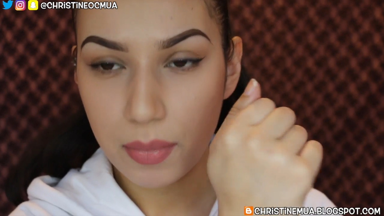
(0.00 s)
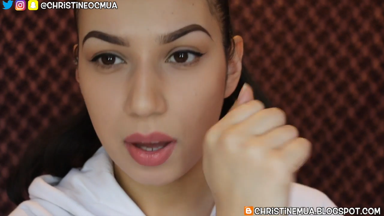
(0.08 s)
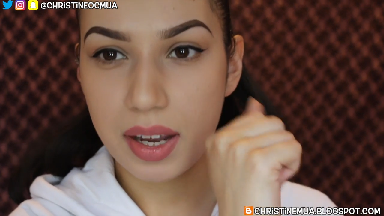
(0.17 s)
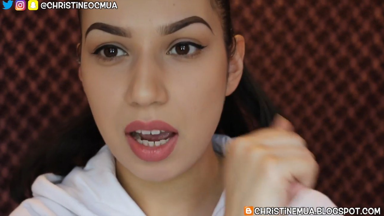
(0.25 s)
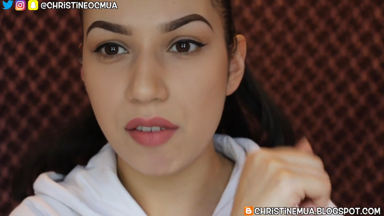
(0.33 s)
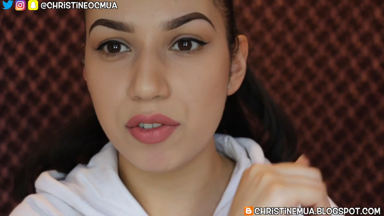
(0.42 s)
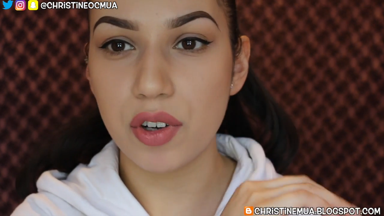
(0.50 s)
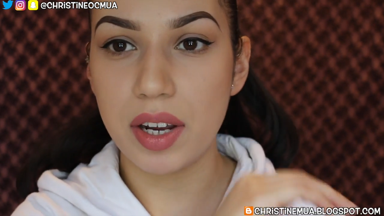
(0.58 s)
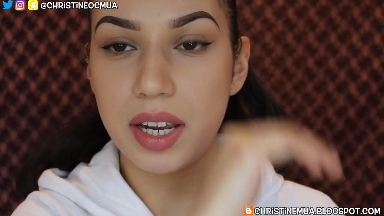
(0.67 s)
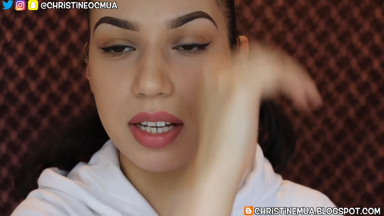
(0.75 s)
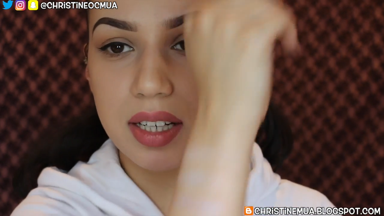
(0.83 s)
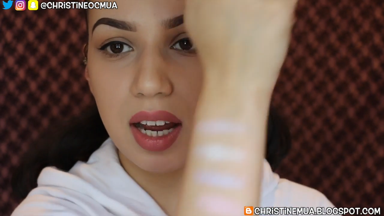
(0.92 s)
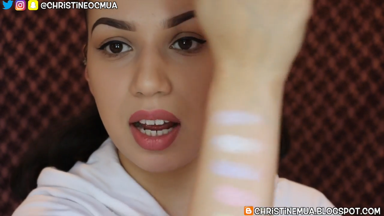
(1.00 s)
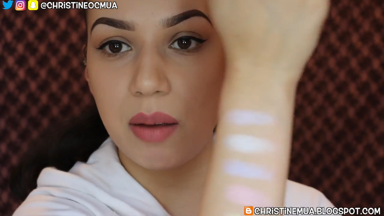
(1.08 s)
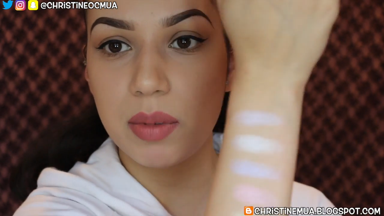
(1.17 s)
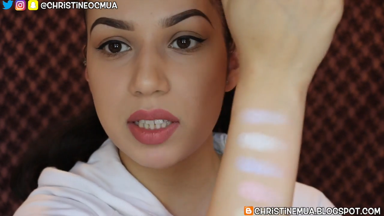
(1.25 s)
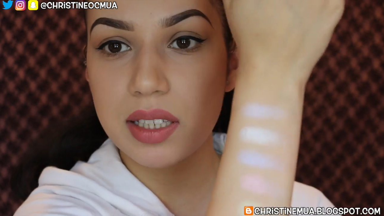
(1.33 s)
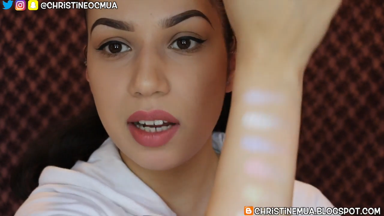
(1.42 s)
I have tried
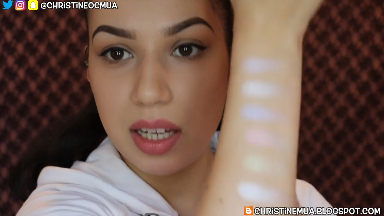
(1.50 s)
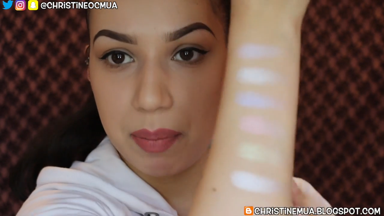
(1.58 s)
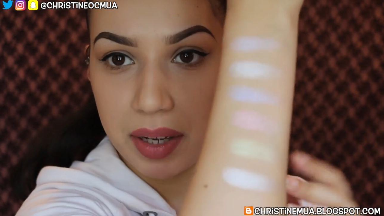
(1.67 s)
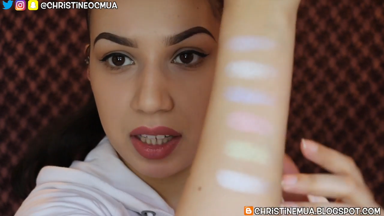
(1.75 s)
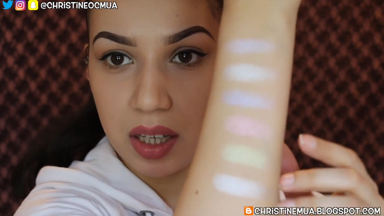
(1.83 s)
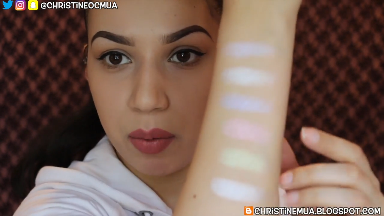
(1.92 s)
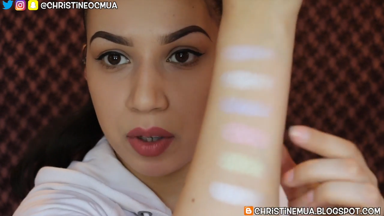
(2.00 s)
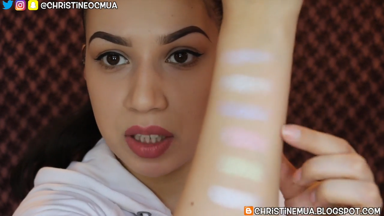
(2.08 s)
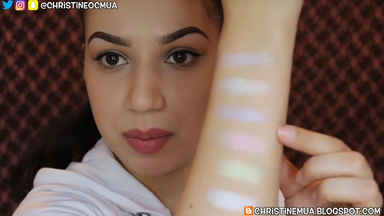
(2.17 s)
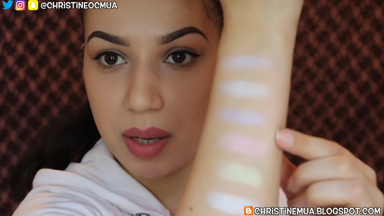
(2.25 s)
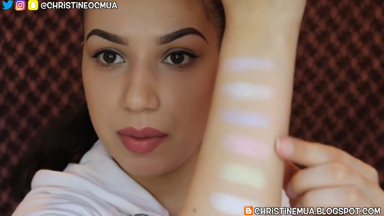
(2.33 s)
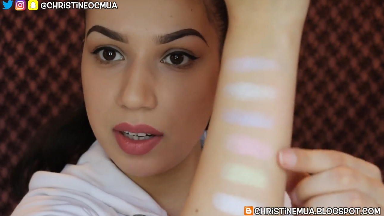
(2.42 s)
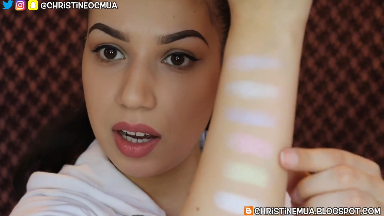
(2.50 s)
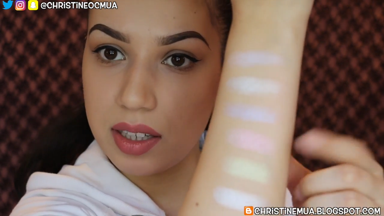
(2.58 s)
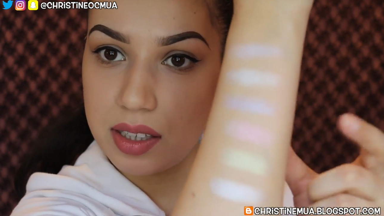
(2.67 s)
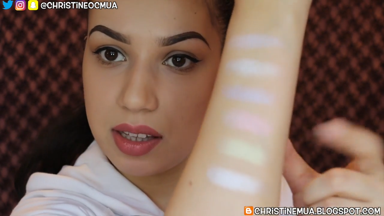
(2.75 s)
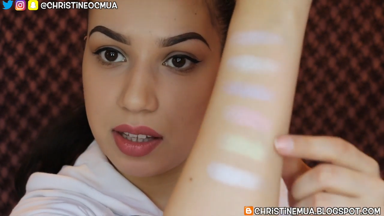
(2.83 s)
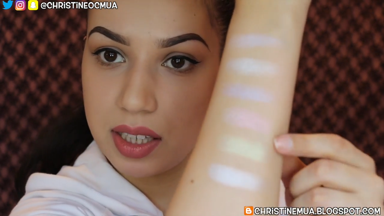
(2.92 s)
slightly pinky ones, maybe
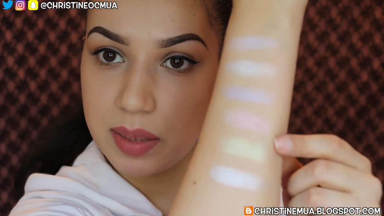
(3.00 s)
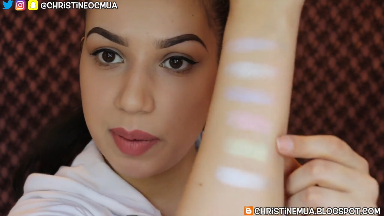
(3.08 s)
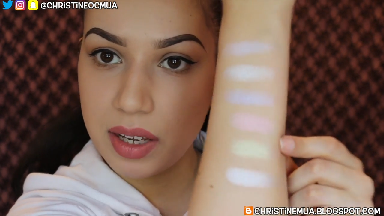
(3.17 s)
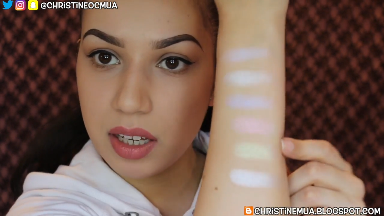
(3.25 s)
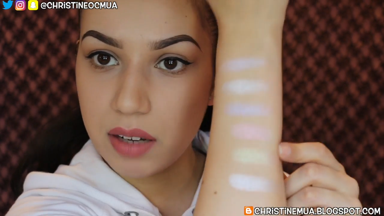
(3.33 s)
not this pink.